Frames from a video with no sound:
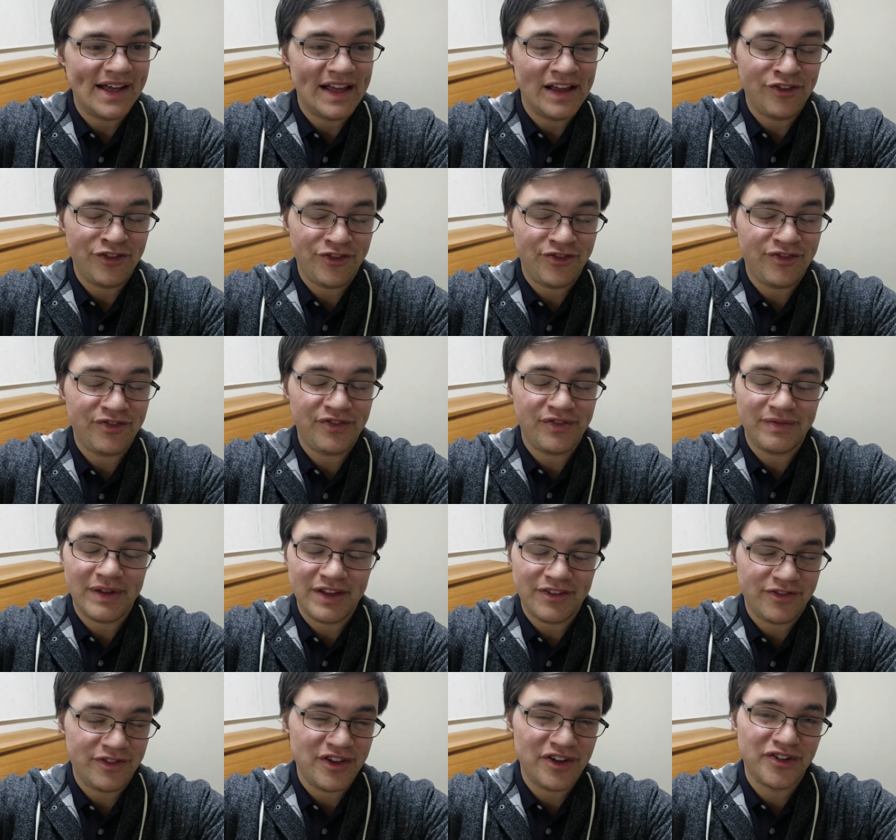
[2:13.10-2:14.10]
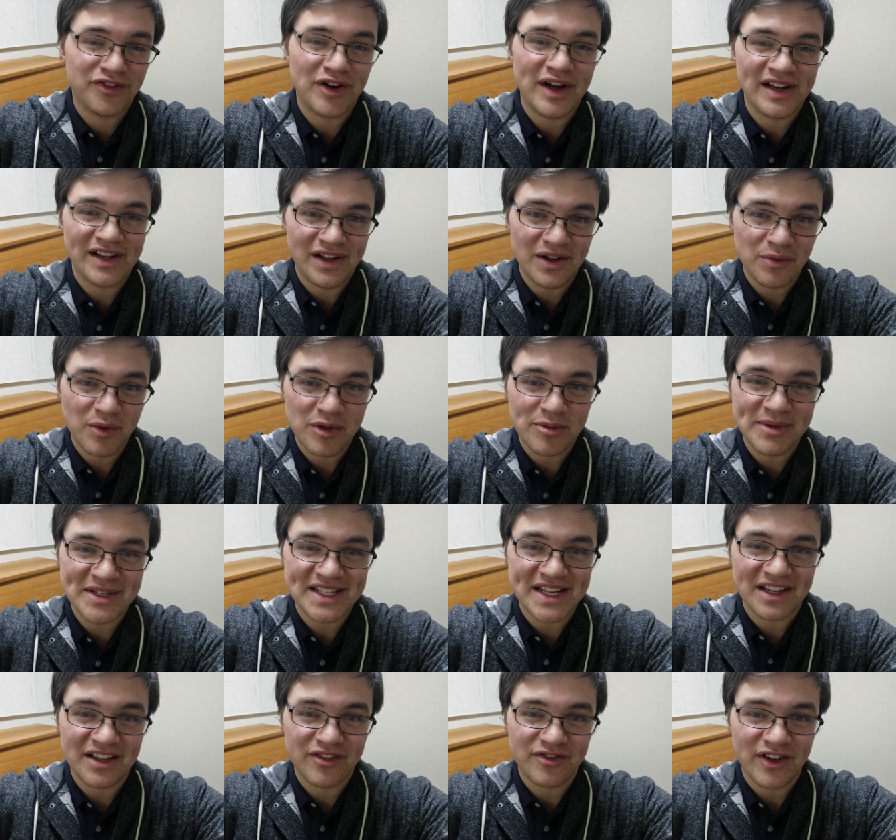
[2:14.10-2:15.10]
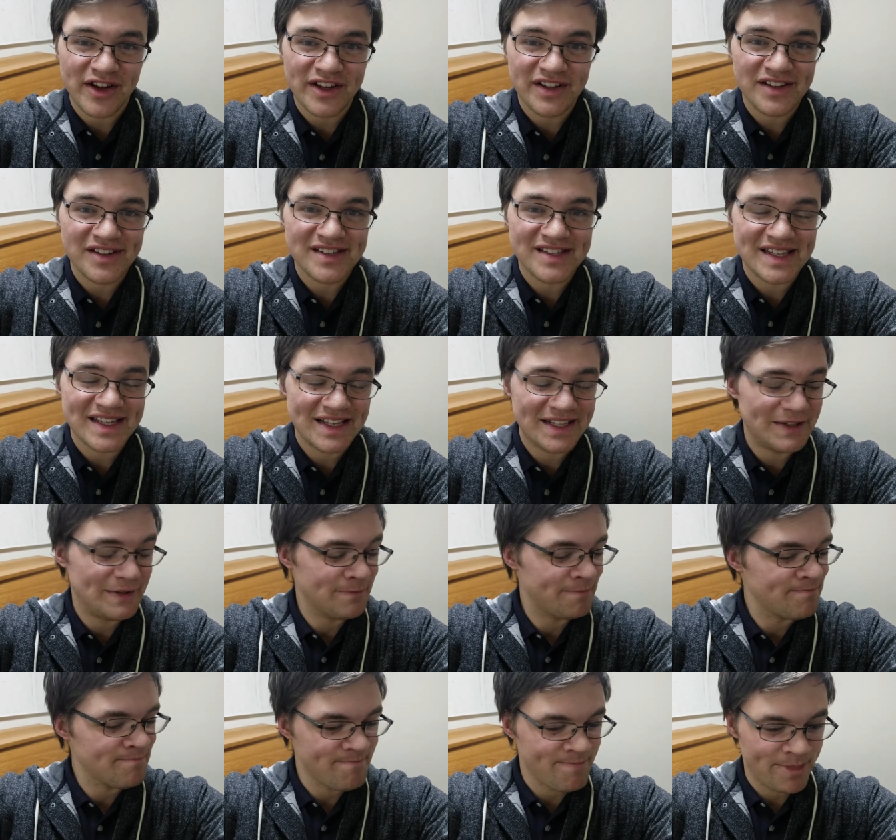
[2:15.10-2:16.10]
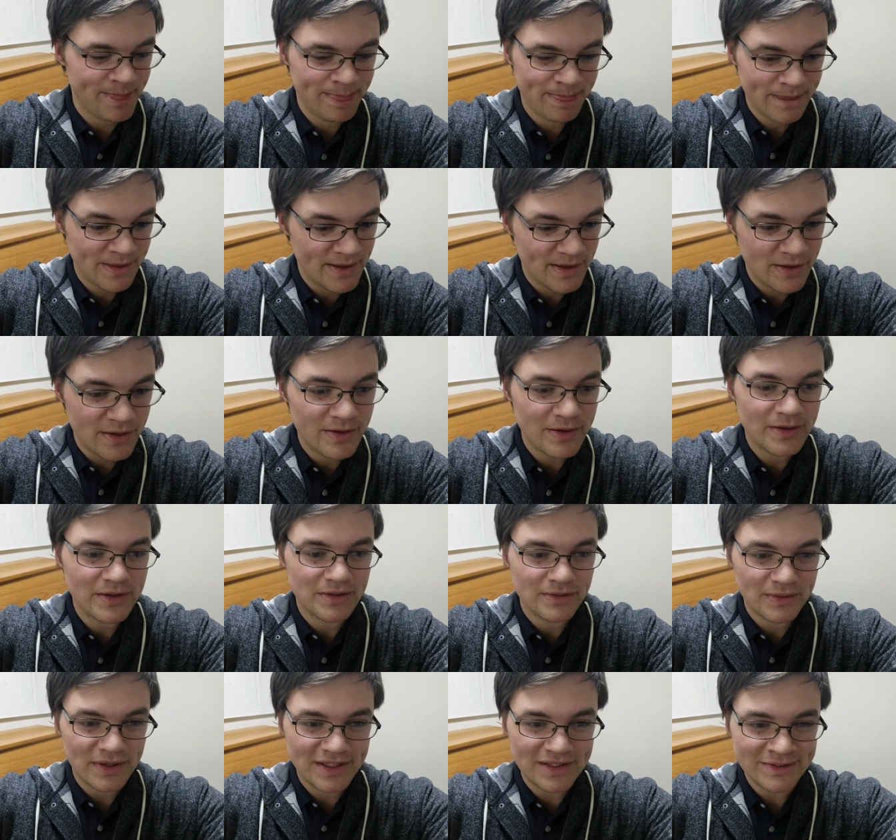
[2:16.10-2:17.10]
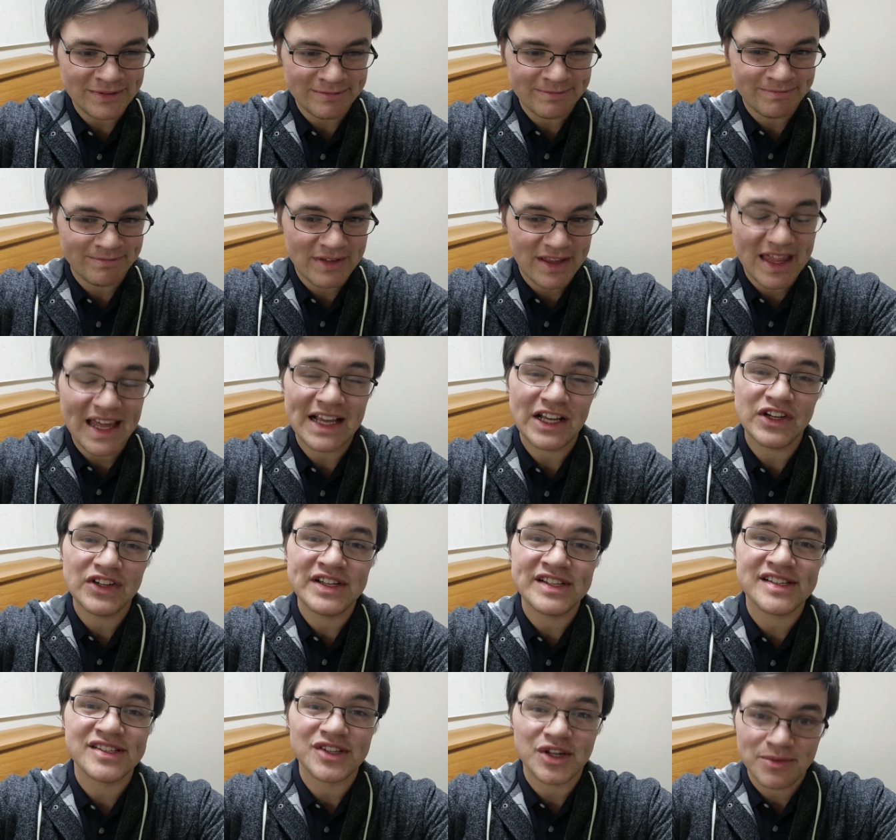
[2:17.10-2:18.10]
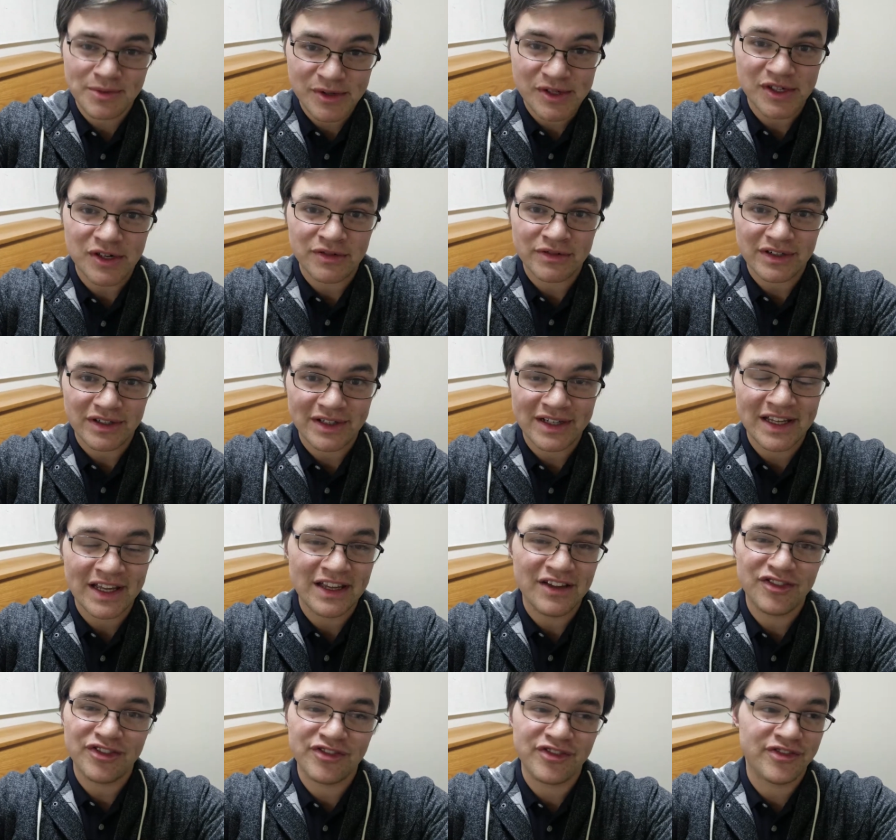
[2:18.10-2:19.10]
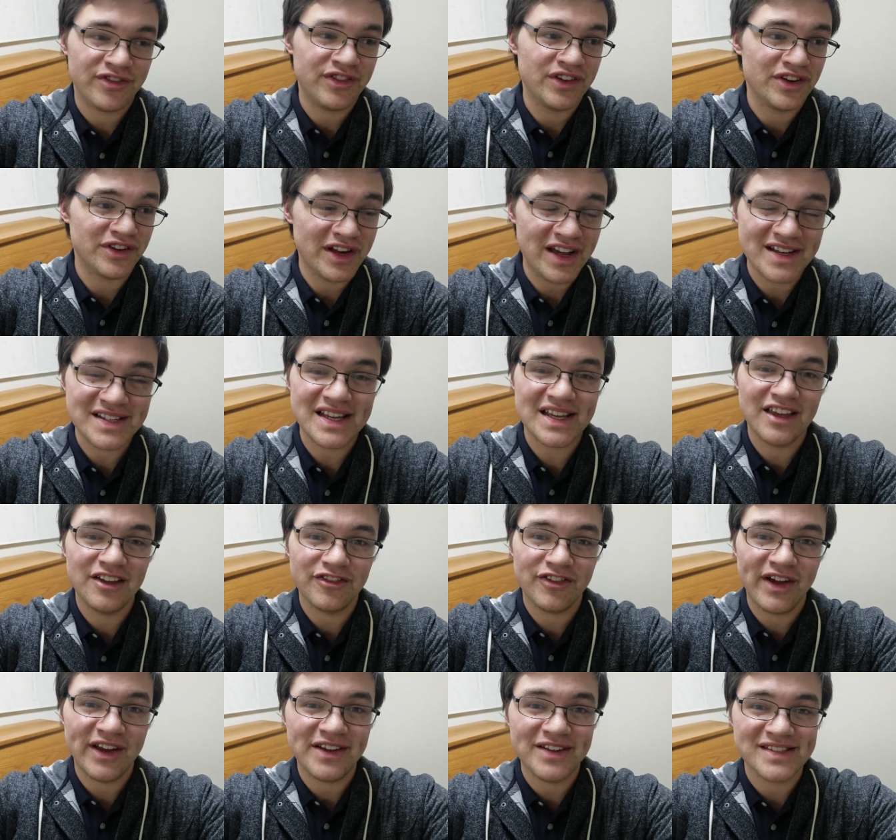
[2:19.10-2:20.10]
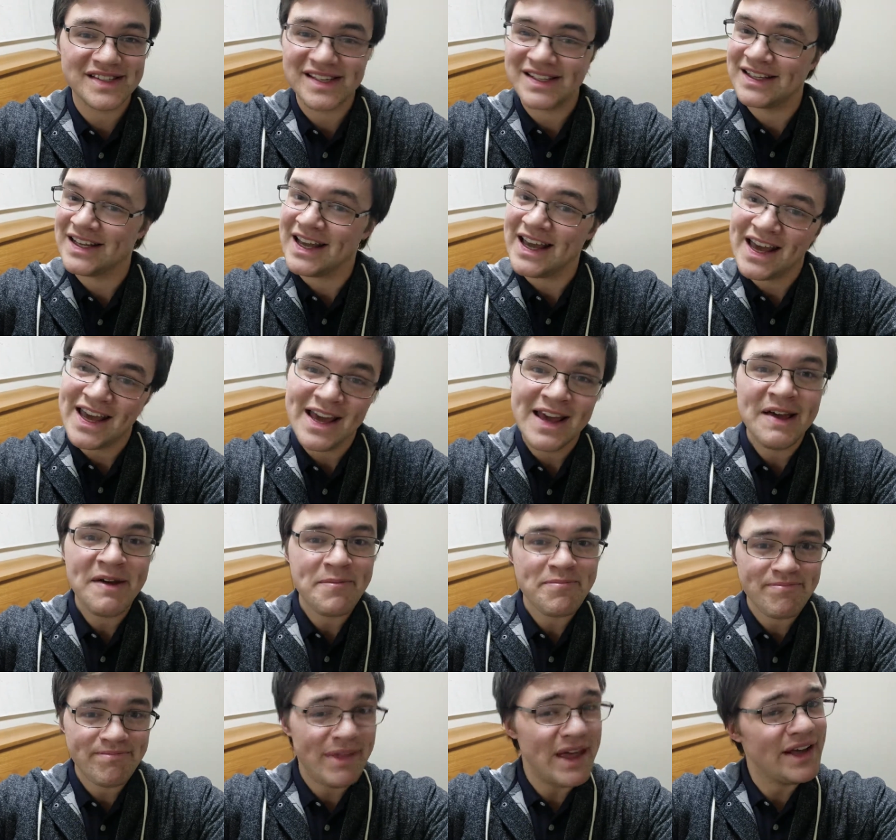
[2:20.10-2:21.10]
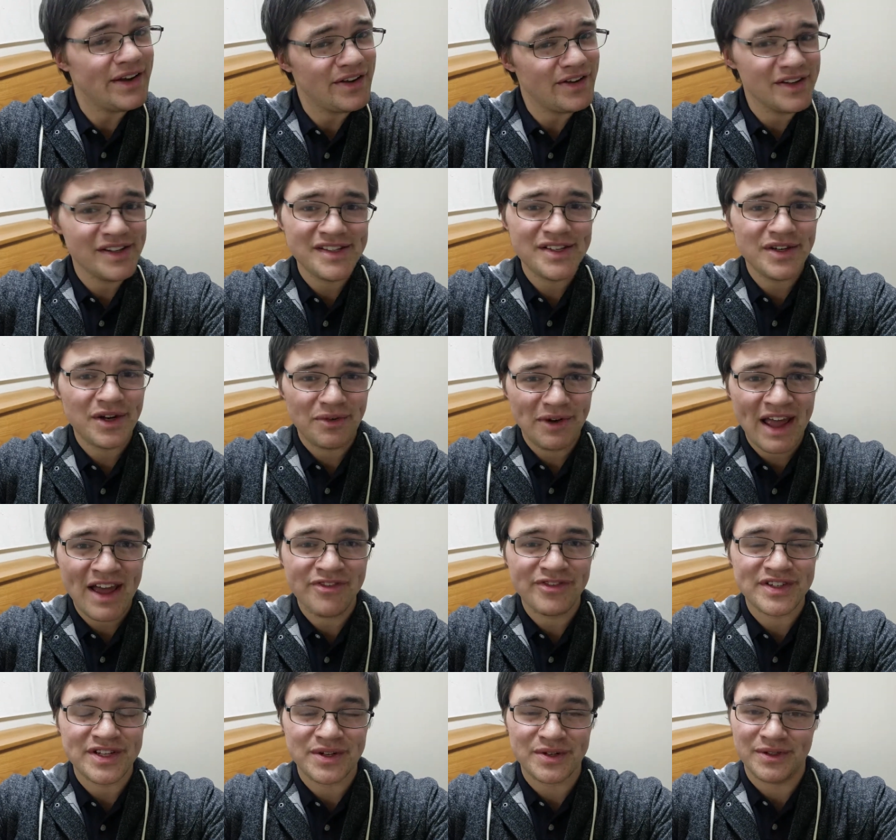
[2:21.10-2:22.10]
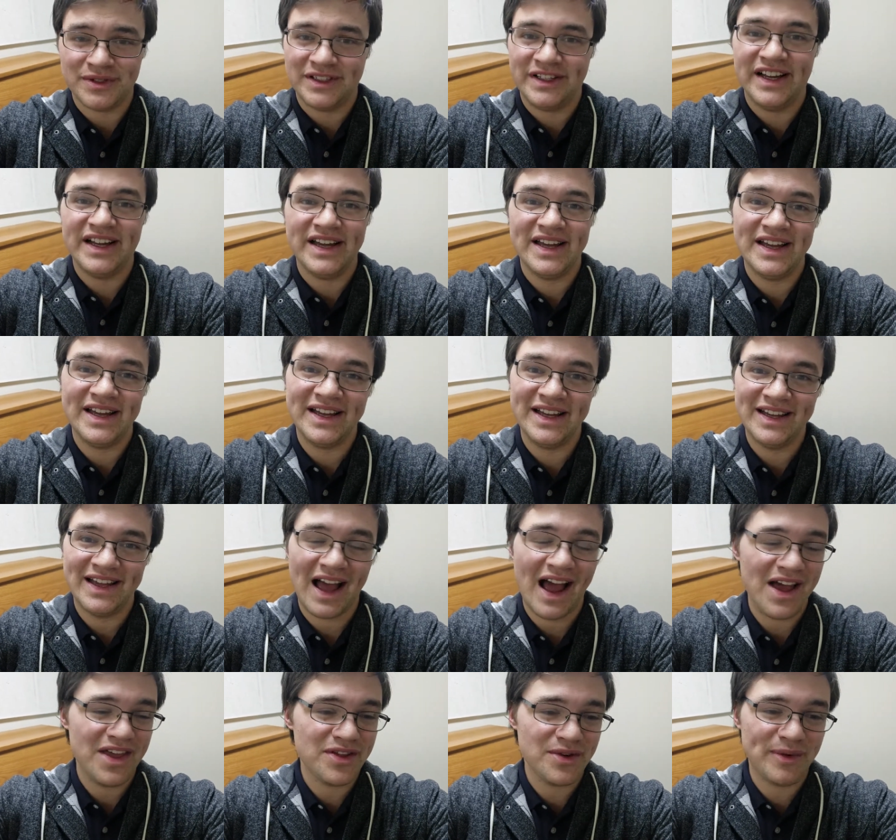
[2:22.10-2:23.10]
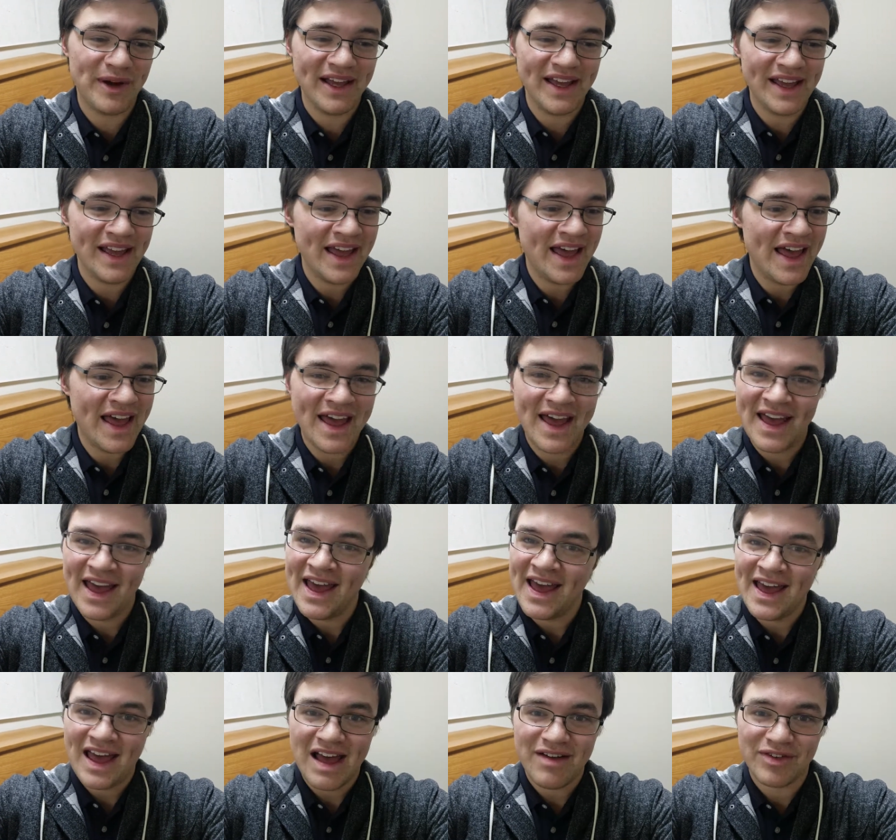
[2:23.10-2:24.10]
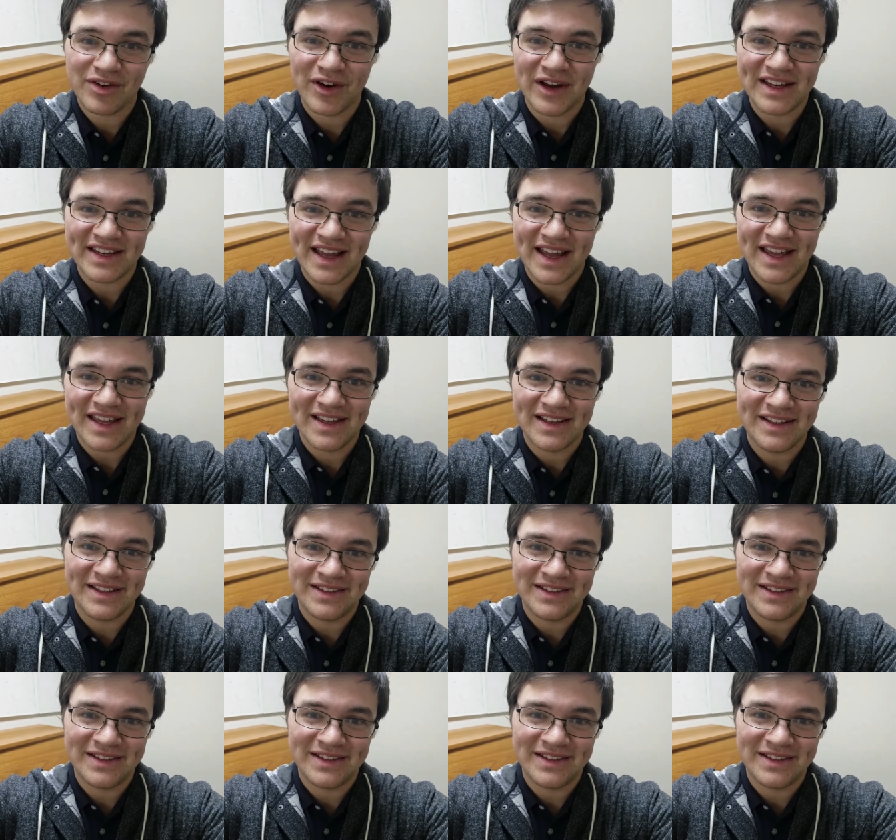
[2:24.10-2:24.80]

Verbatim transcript: if if you're right along with me taking finals, then well, thank goodness it's almost over. If you're not taking finals, then thank goodness you don't have to. Either way, have a great day.